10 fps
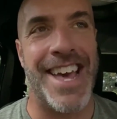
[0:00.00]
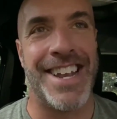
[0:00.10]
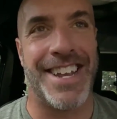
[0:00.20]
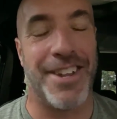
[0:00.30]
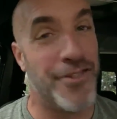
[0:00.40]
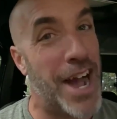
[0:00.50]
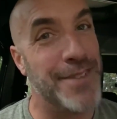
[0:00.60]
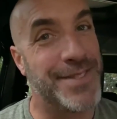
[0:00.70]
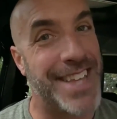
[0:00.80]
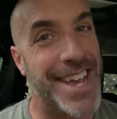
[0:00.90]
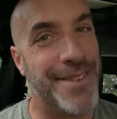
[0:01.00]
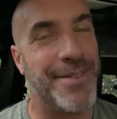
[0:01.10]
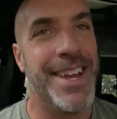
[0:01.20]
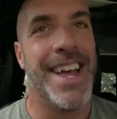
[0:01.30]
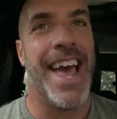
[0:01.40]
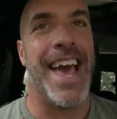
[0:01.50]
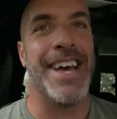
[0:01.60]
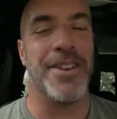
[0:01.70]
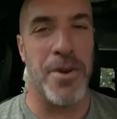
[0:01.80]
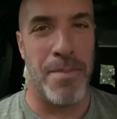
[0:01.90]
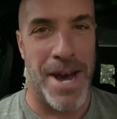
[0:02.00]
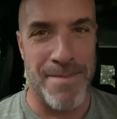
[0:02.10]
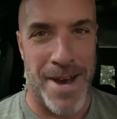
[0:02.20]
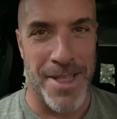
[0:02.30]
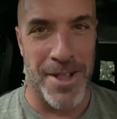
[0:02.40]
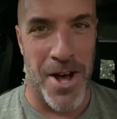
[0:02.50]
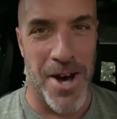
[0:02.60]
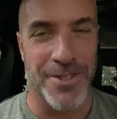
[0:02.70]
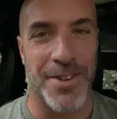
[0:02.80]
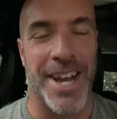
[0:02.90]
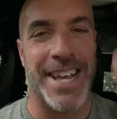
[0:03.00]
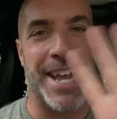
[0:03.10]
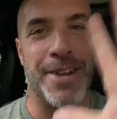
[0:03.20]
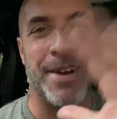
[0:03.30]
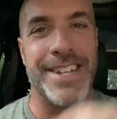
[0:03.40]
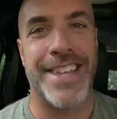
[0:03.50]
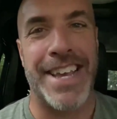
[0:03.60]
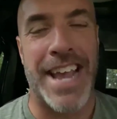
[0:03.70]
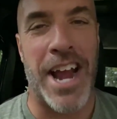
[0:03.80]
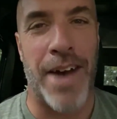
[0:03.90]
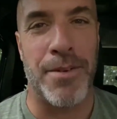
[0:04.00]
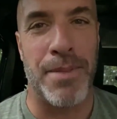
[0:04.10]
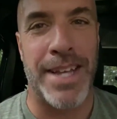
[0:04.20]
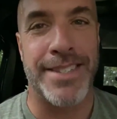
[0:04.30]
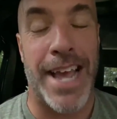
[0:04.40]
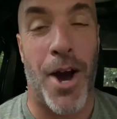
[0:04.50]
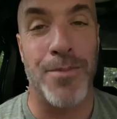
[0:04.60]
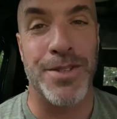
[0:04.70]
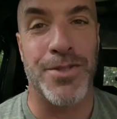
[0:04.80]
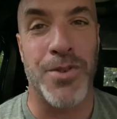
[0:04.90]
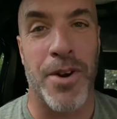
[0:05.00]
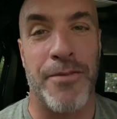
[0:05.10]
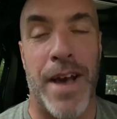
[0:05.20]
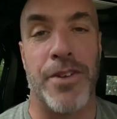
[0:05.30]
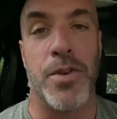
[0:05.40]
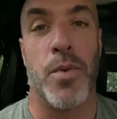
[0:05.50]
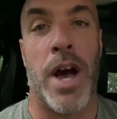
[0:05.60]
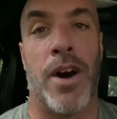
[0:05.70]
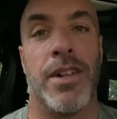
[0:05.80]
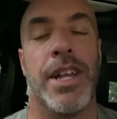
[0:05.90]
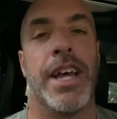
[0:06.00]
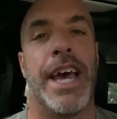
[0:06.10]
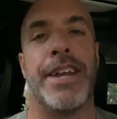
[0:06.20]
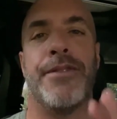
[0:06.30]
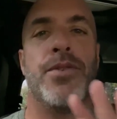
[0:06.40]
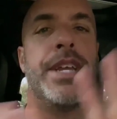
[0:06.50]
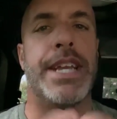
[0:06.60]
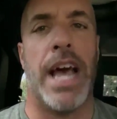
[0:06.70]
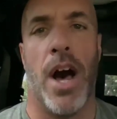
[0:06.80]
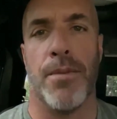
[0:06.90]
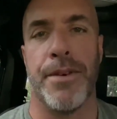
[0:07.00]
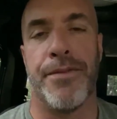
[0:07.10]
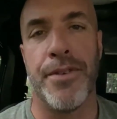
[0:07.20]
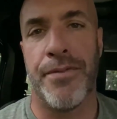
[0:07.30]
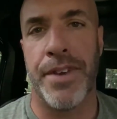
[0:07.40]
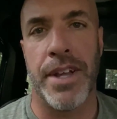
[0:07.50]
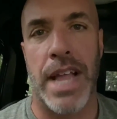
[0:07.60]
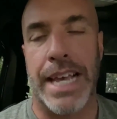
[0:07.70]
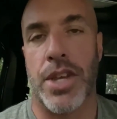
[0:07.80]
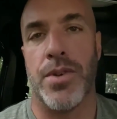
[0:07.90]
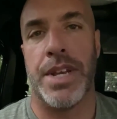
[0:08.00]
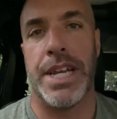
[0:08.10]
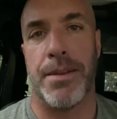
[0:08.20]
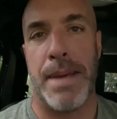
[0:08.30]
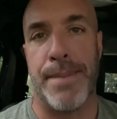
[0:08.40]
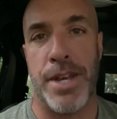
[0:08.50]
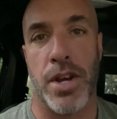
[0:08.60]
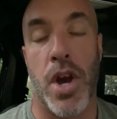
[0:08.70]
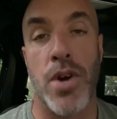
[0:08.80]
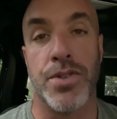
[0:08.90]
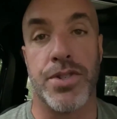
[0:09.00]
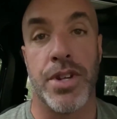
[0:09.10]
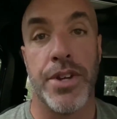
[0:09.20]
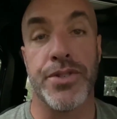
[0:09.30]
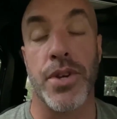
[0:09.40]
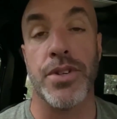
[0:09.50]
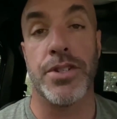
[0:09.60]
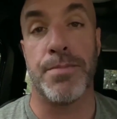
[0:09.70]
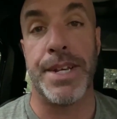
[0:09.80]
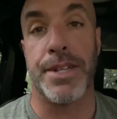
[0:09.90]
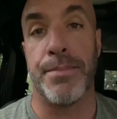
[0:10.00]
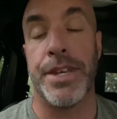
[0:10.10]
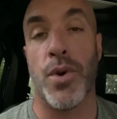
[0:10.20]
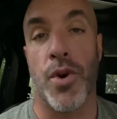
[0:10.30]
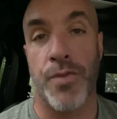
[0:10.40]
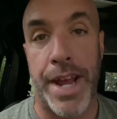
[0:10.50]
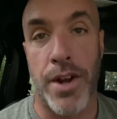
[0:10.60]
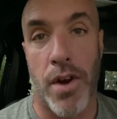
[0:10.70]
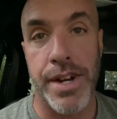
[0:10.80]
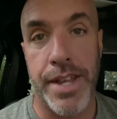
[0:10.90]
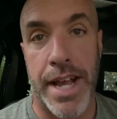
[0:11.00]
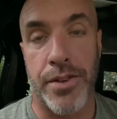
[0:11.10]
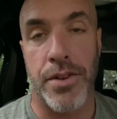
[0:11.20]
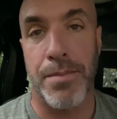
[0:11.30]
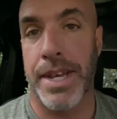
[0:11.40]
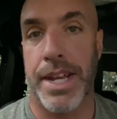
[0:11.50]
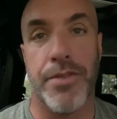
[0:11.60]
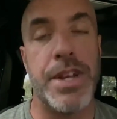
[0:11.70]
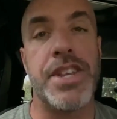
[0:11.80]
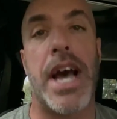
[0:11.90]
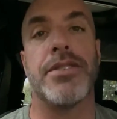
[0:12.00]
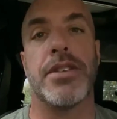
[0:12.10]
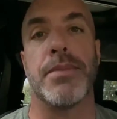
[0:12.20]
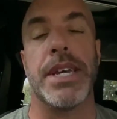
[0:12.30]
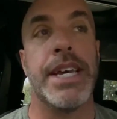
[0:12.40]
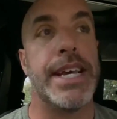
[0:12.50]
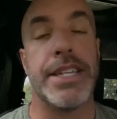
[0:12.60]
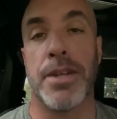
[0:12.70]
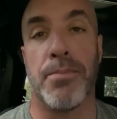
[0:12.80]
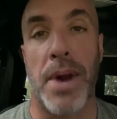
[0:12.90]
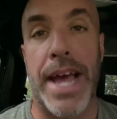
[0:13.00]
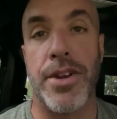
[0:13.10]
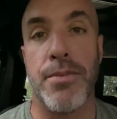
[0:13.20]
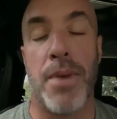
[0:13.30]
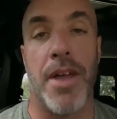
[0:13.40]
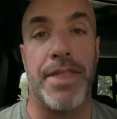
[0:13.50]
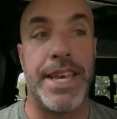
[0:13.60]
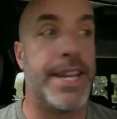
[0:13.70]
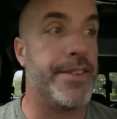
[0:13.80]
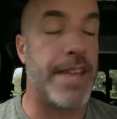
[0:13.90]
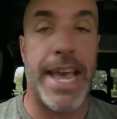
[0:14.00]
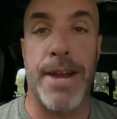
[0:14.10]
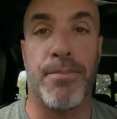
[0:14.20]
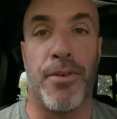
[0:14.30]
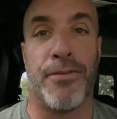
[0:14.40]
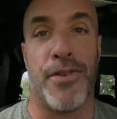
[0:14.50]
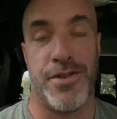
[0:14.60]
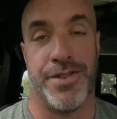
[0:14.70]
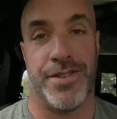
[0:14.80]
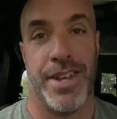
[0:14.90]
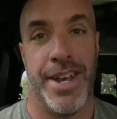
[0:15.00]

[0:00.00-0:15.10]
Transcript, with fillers: and to drive safe and to abide by the laws, right? Anyway, take care. Have a blessed day. I hope this story found you well. And if you need help, if you feel like you need maybe a coach, so to speak, to be your radar detector in the beginning, reach out to me. It's a brand new month. It is April 1st